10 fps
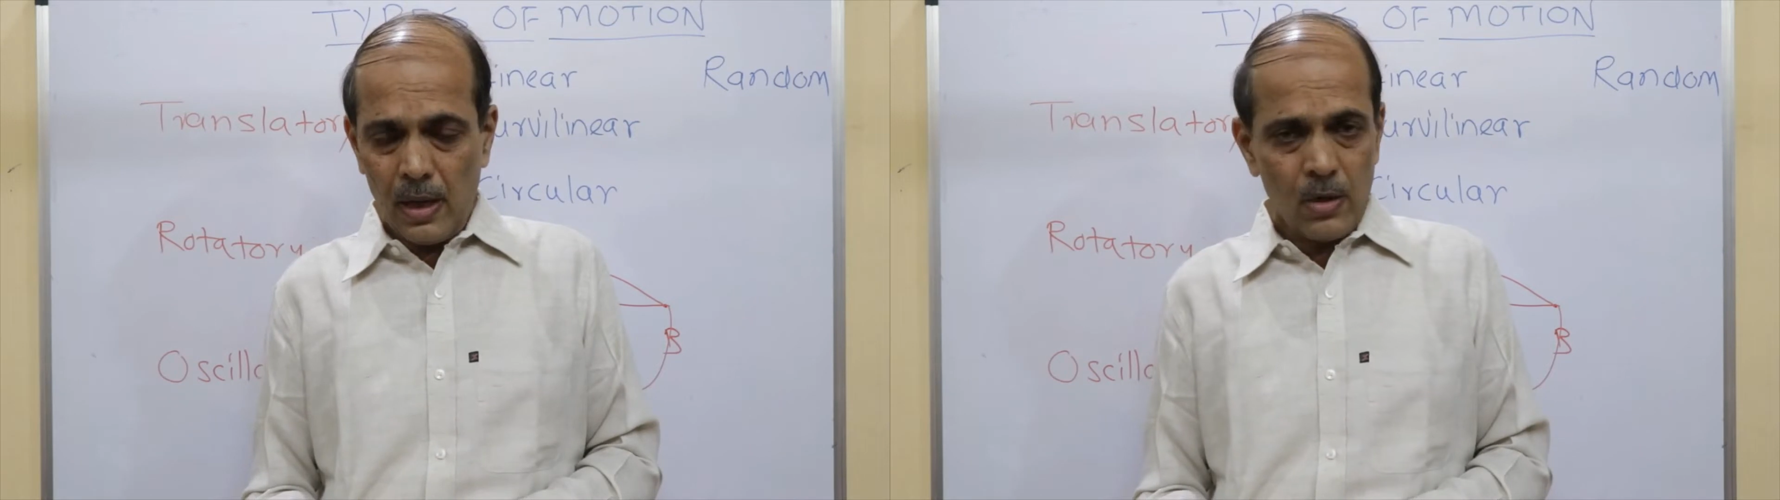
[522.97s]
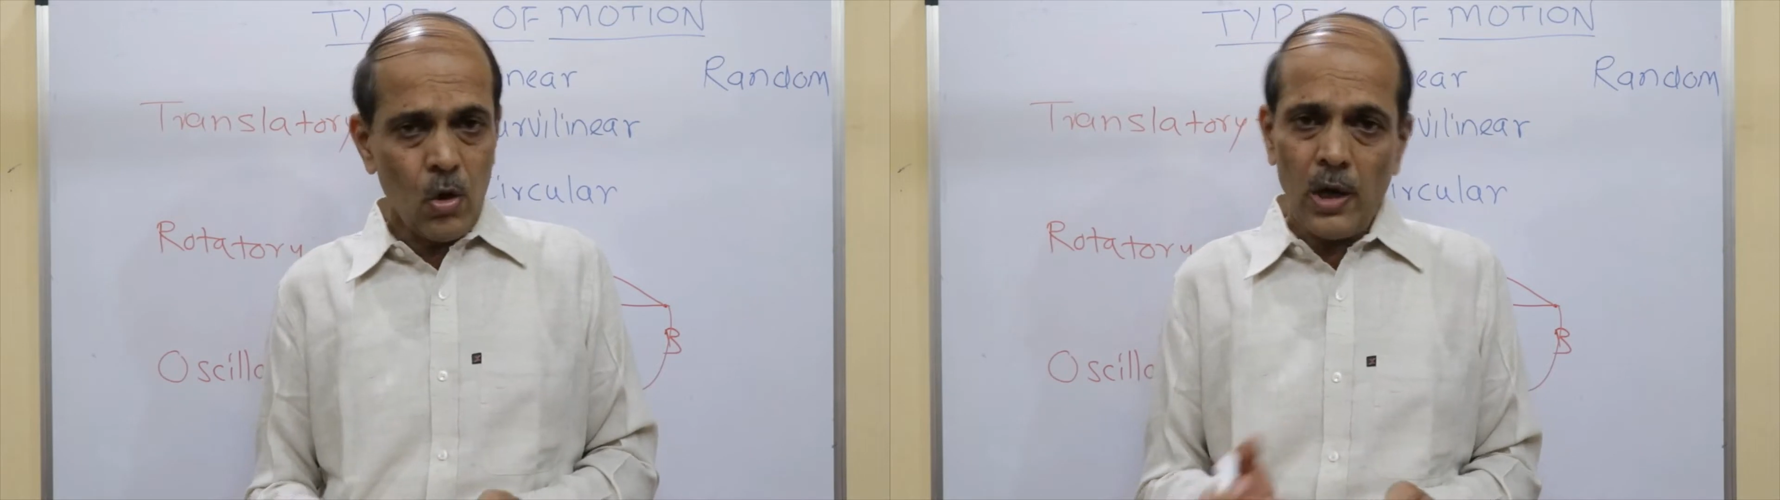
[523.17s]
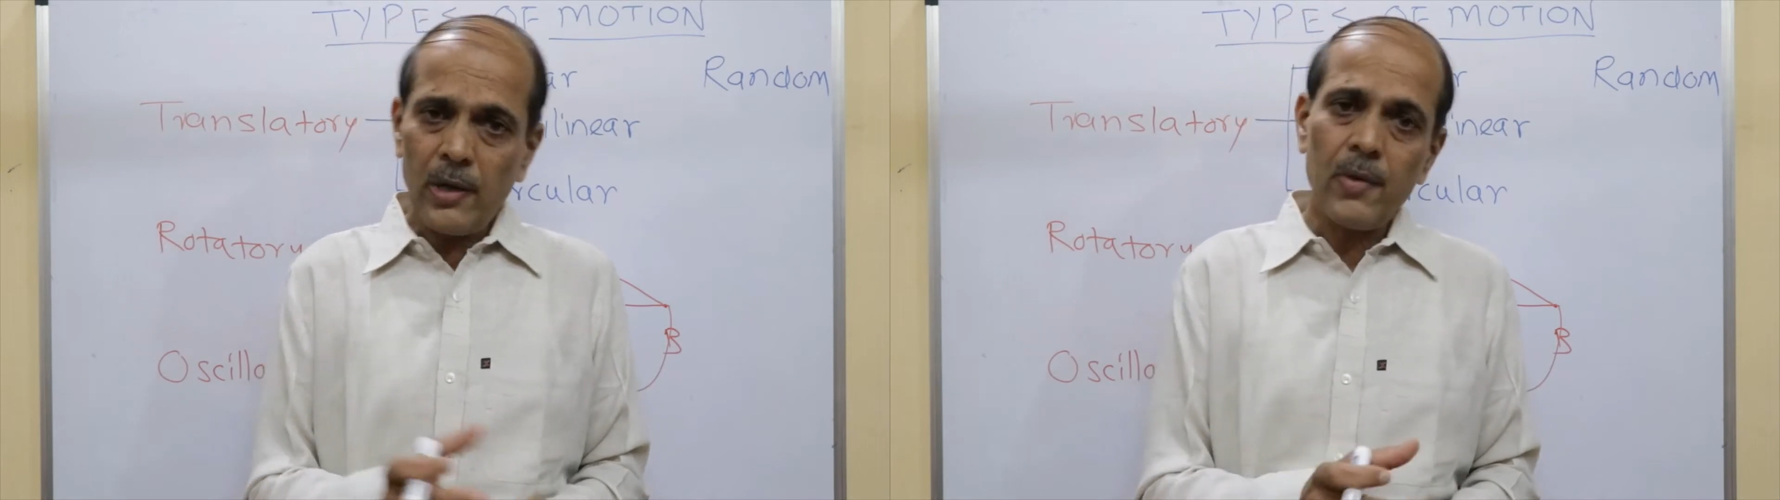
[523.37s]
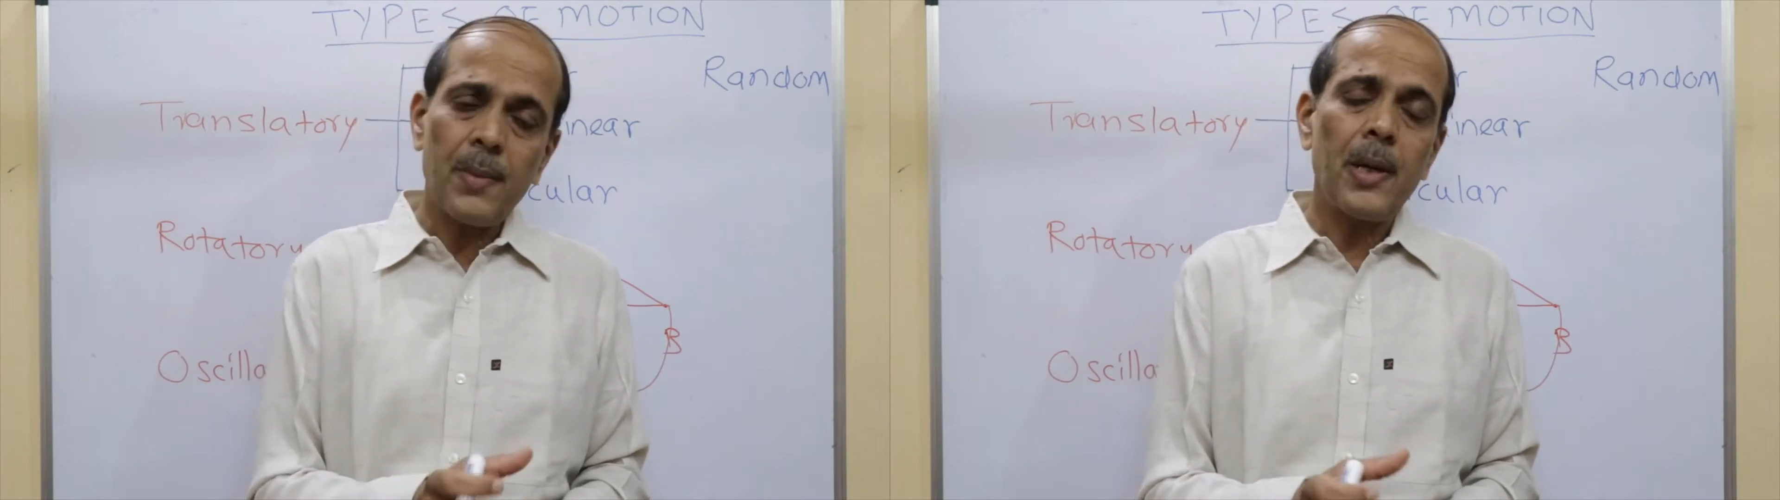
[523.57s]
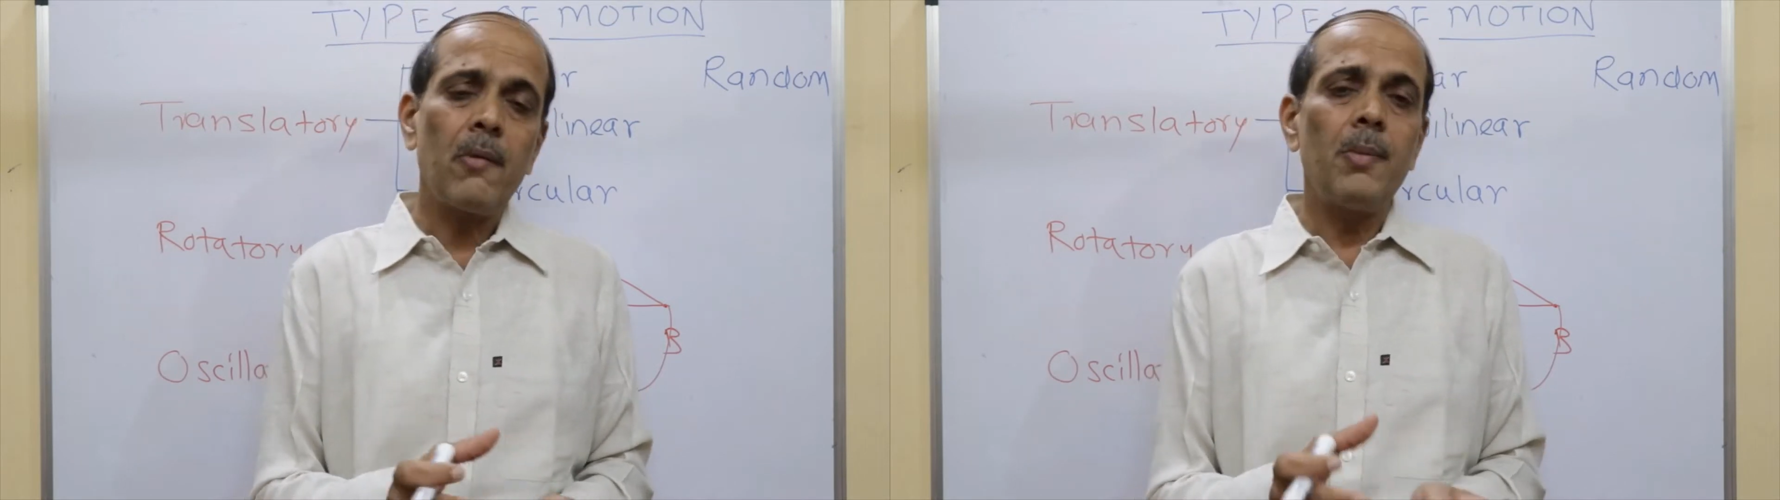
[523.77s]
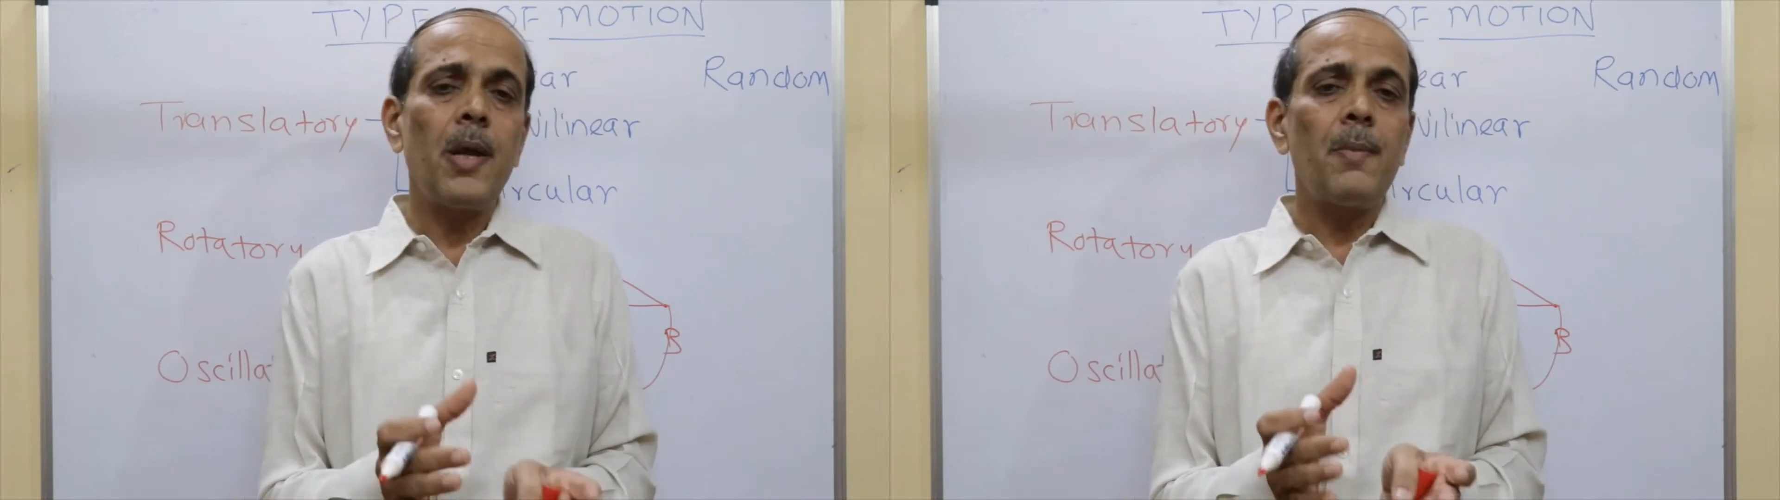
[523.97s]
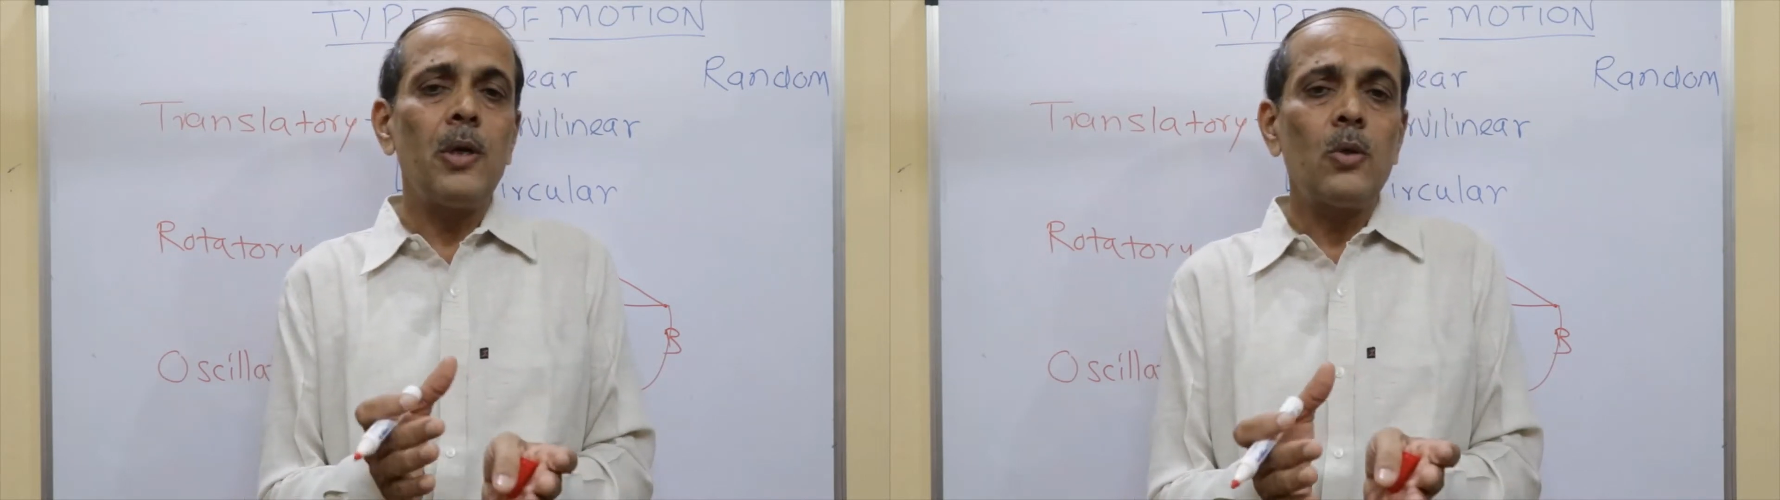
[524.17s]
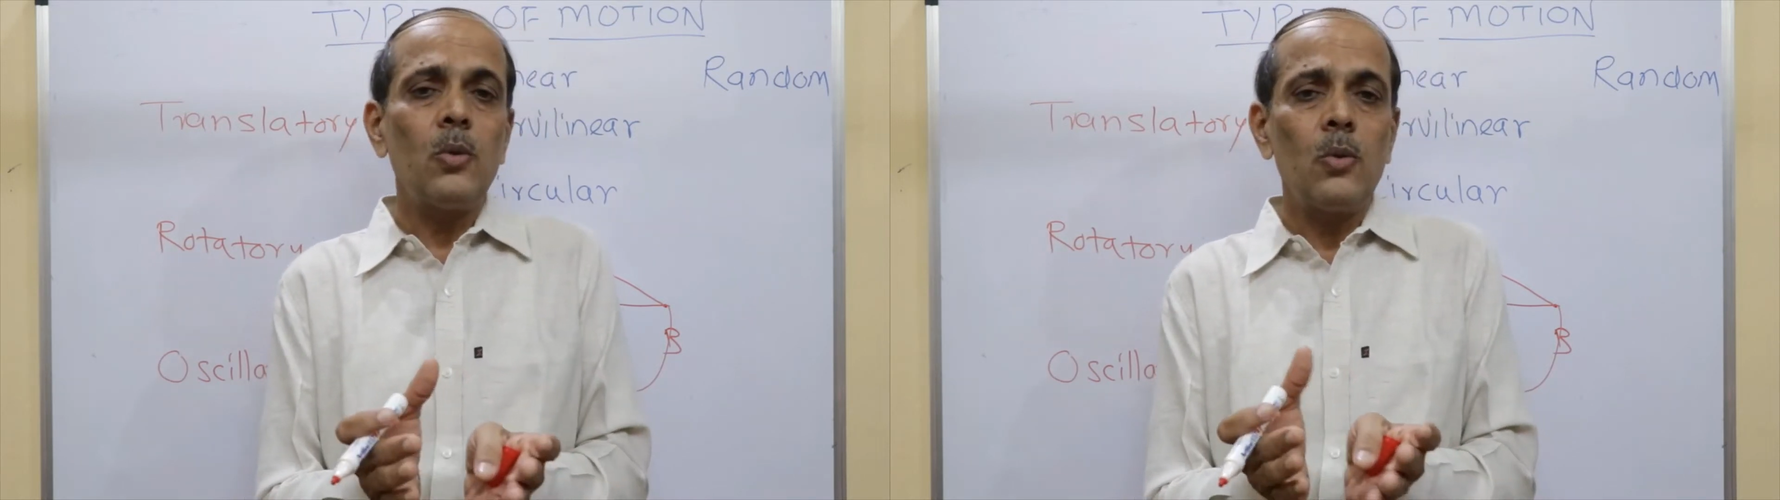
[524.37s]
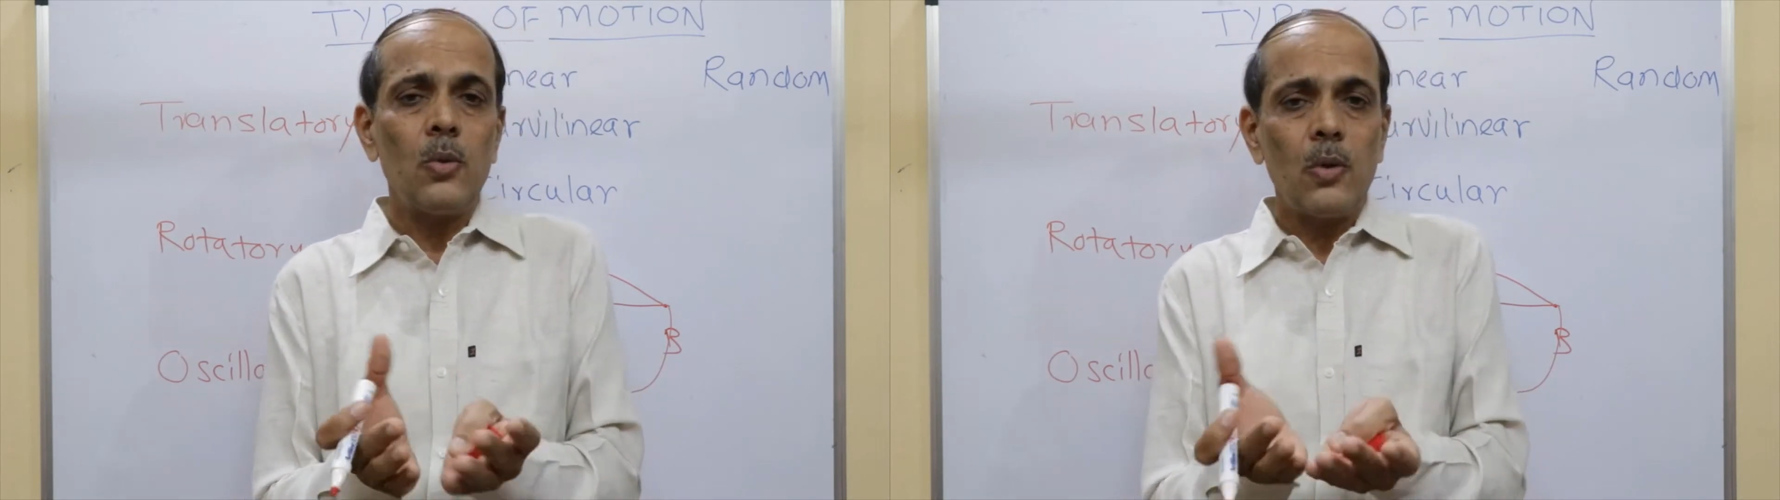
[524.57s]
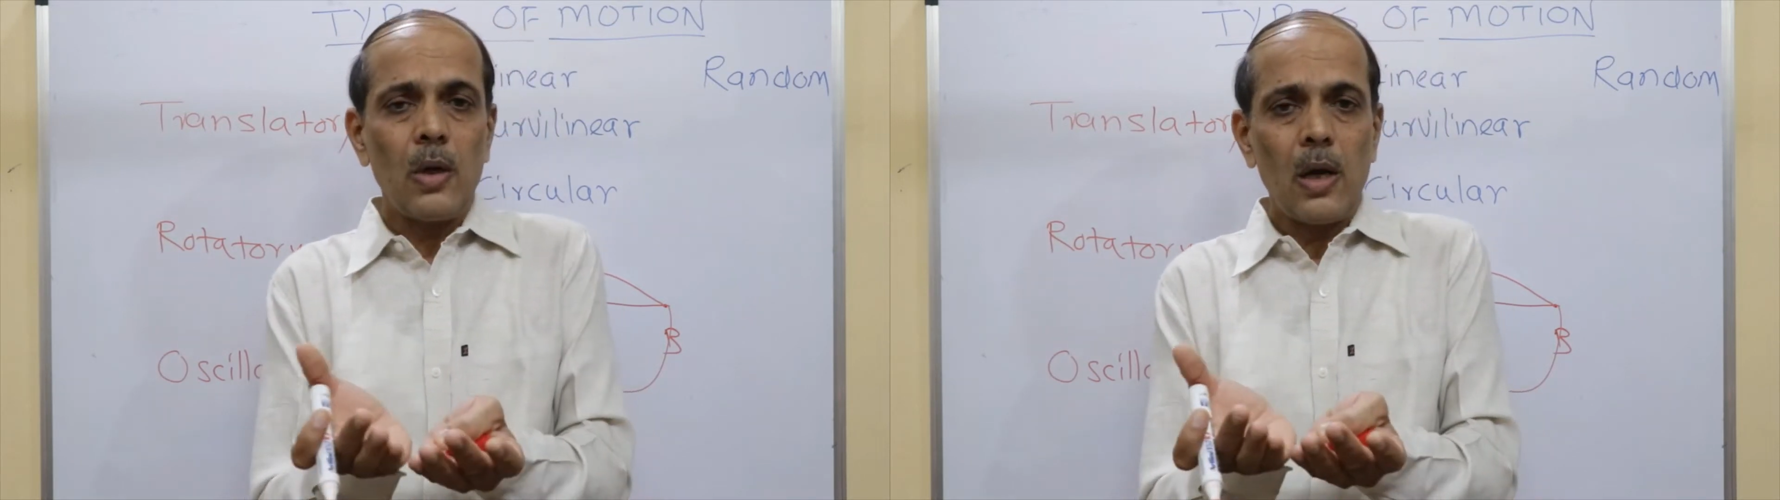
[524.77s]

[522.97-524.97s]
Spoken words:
Not everybody will be able to